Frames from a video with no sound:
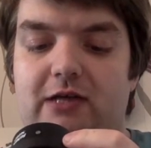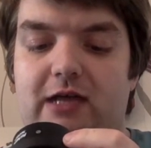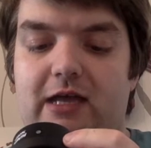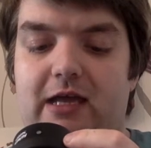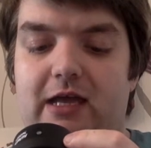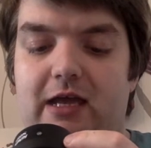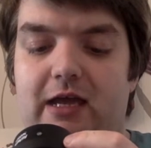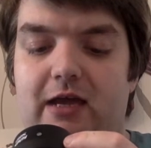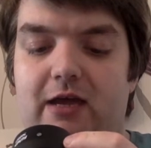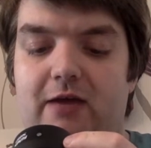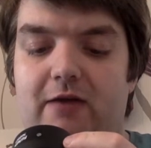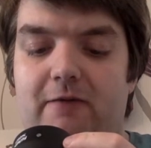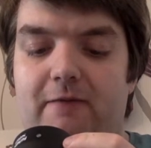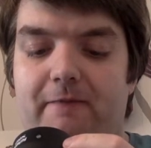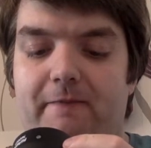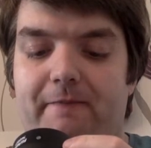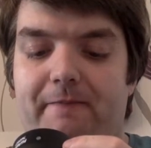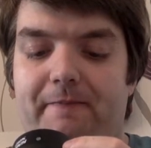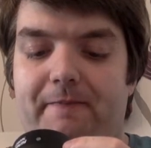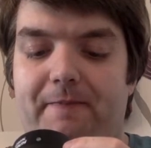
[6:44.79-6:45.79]
I
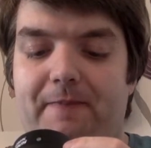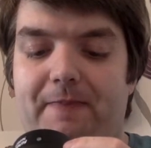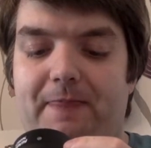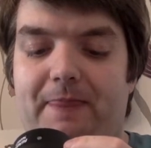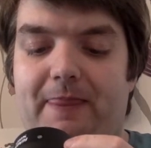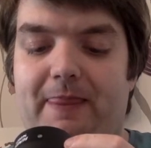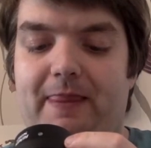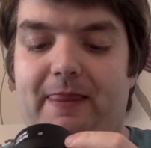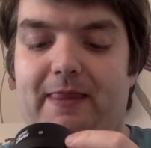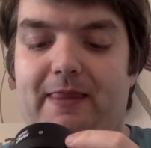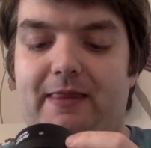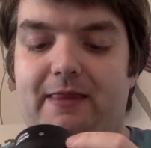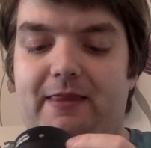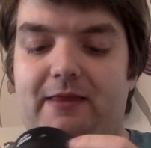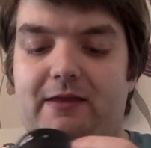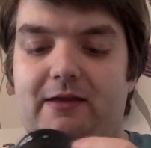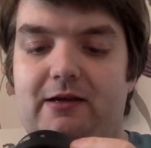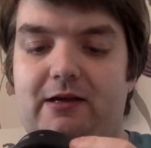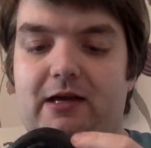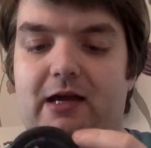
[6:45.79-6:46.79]

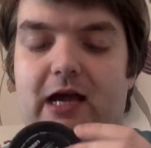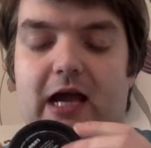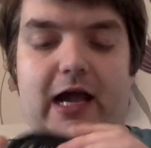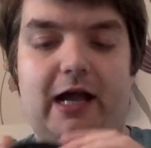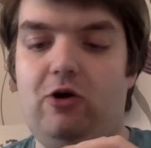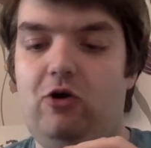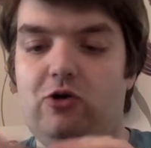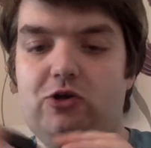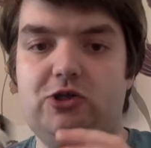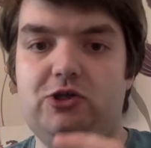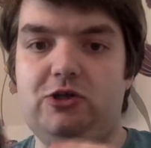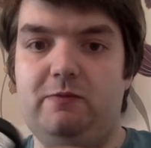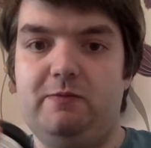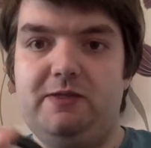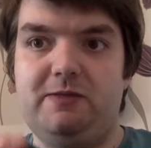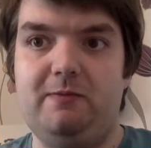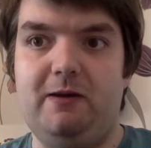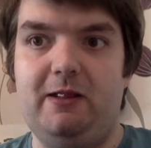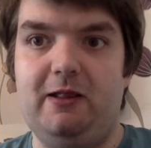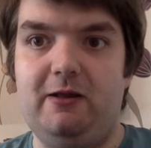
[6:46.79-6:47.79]
can't stop
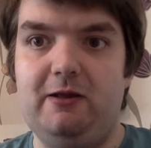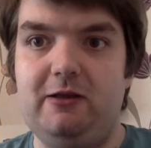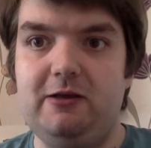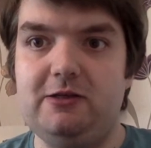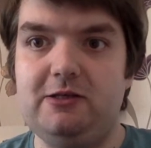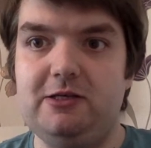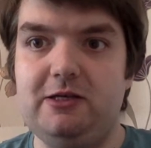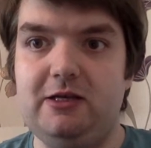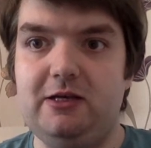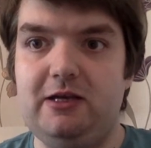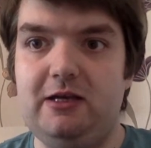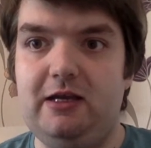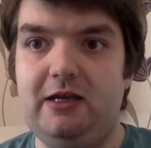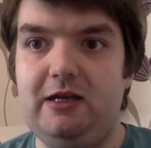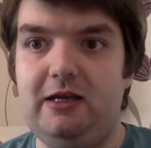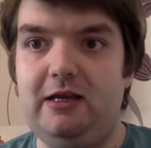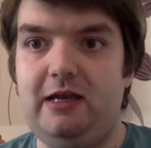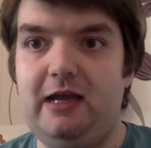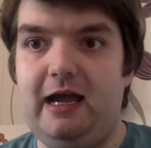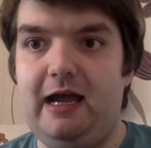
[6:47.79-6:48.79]
smelling it.
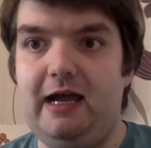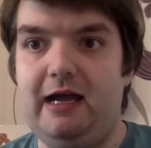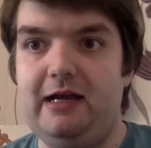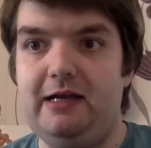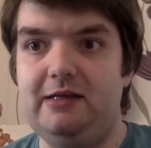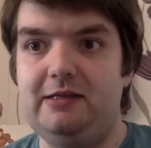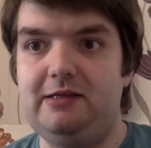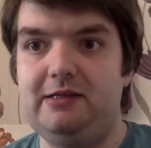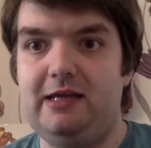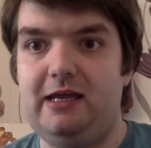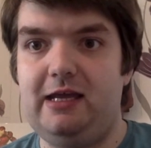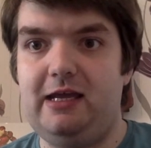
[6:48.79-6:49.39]
And